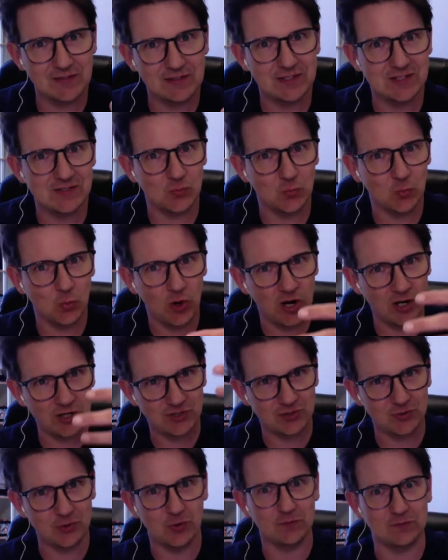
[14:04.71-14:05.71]
this
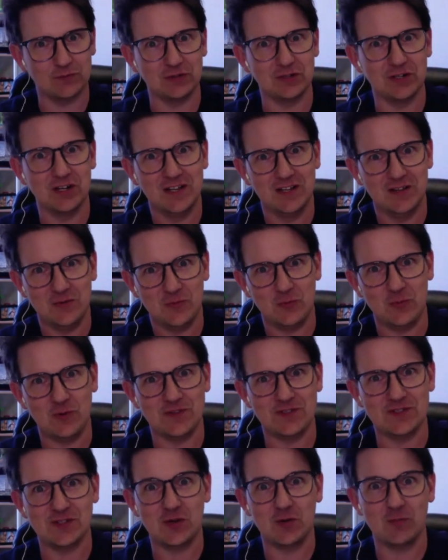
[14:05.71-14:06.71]
washover with
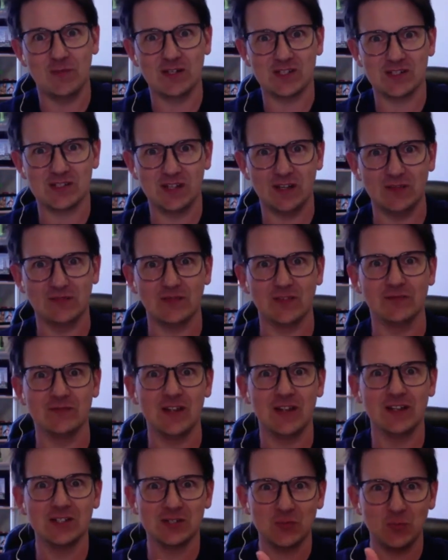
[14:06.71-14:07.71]
so much stuff of
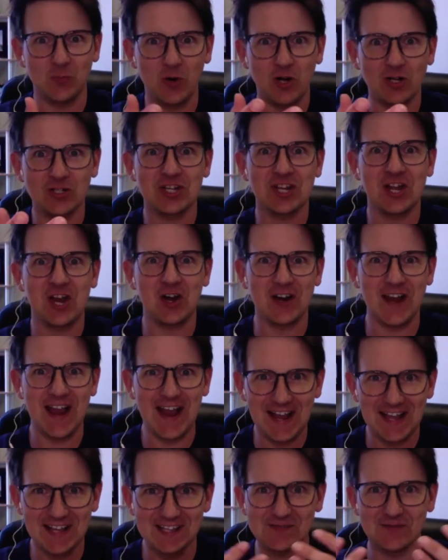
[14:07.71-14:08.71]
not just washing our
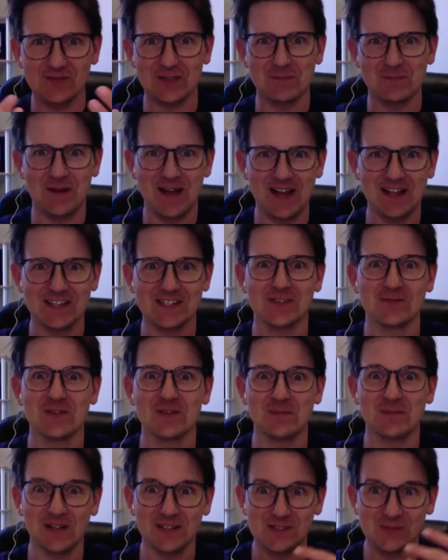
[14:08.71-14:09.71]
hands over the past 3
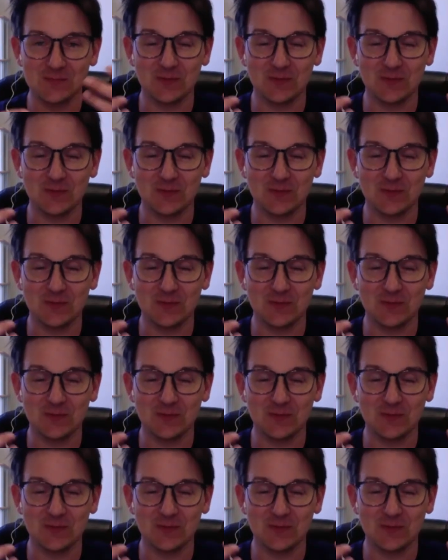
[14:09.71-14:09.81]
months.